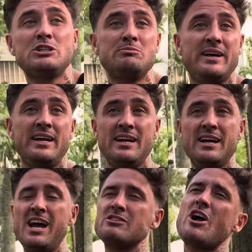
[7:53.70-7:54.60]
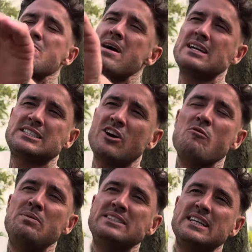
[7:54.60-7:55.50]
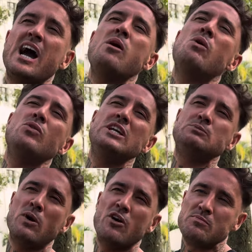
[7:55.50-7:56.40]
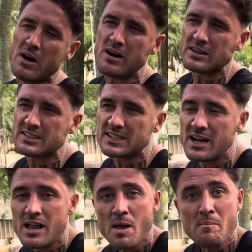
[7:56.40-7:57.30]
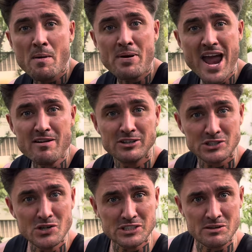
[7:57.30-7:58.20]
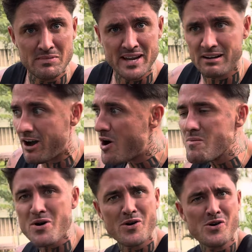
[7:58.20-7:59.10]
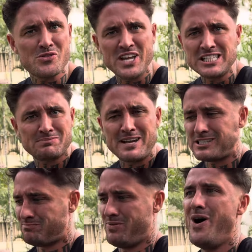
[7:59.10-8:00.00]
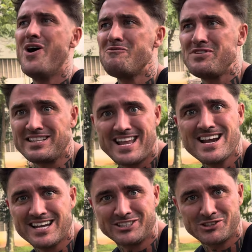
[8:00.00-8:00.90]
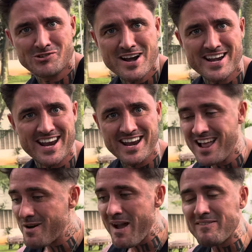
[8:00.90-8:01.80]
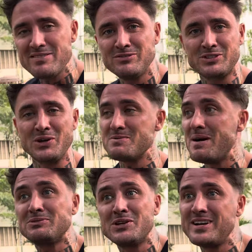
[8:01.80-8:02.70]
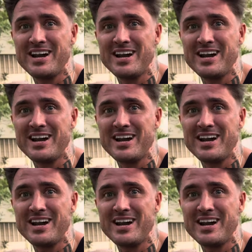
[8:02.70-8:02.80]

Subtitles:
me, don't make yourself busy. I want these birthmarks. My parents looked at me like, oh my God, he speaks perfect English already. They haven't even taught him absolutely